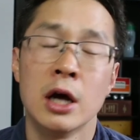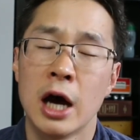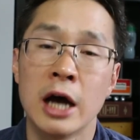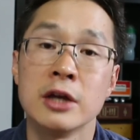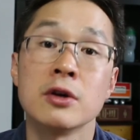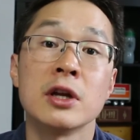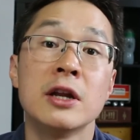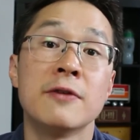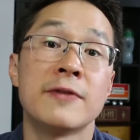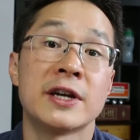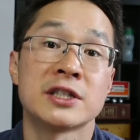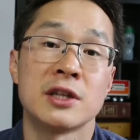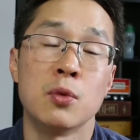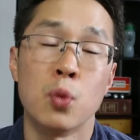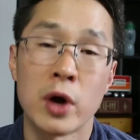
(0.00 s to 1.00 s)
uh, you can
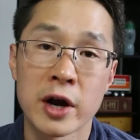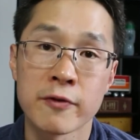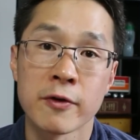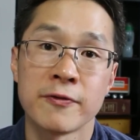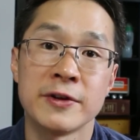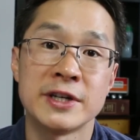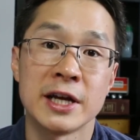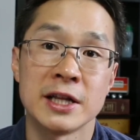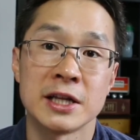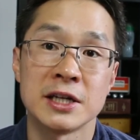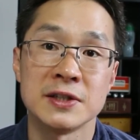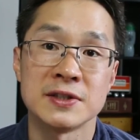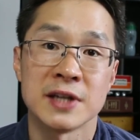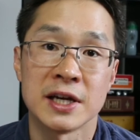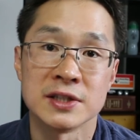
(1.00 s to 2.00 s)
invest in whatever
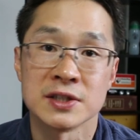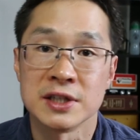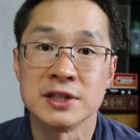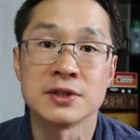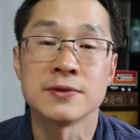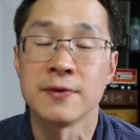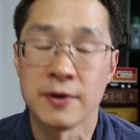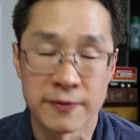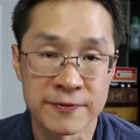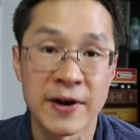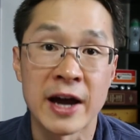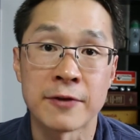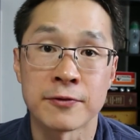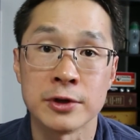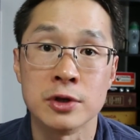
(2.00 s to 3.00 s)
Fidelity says is
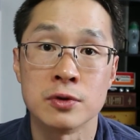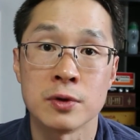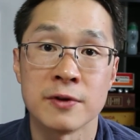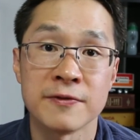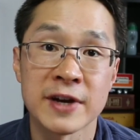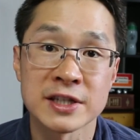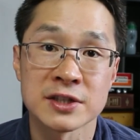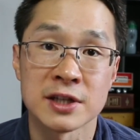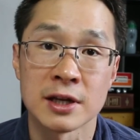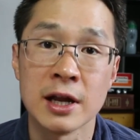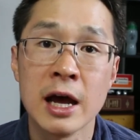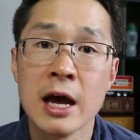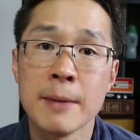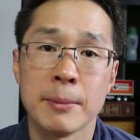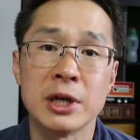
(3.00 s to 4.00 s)
fine for you to invest in,
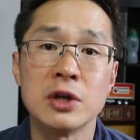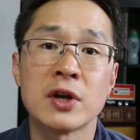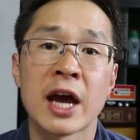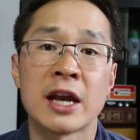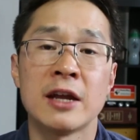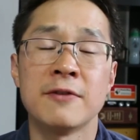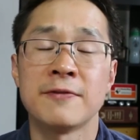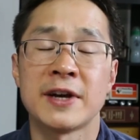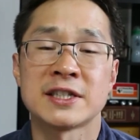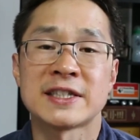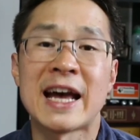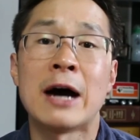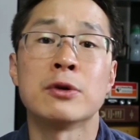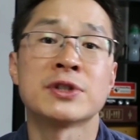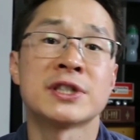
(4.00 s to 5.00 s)
but you can't invest
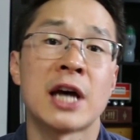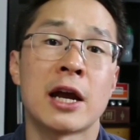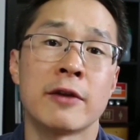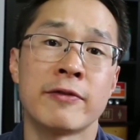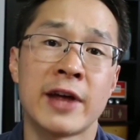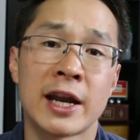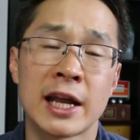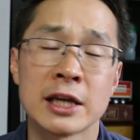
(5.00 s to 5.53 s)
outside of that.